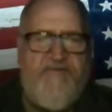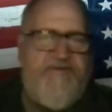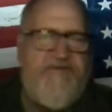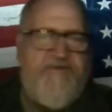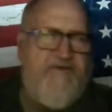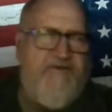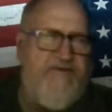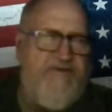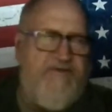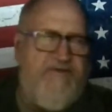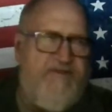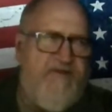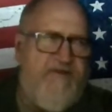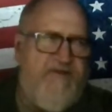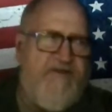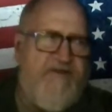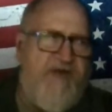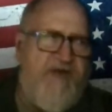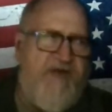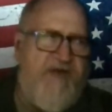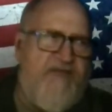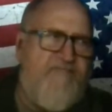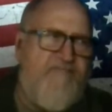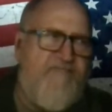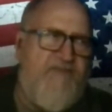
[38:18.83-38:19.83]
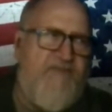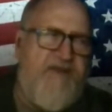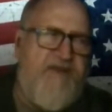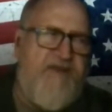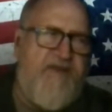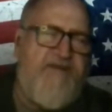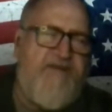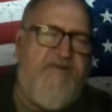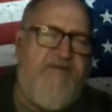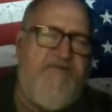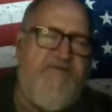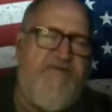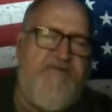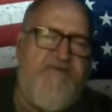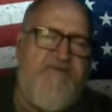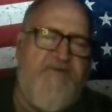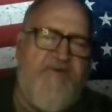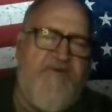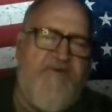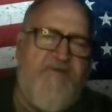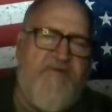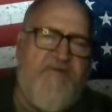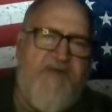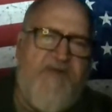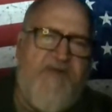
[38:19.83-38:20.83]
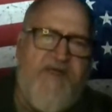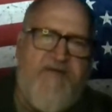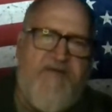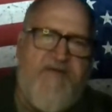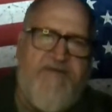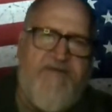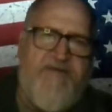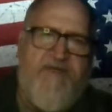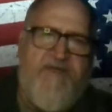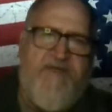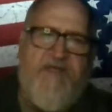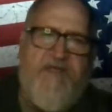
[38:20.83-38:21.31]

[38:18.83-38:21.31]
So there's a lot of fake news going around,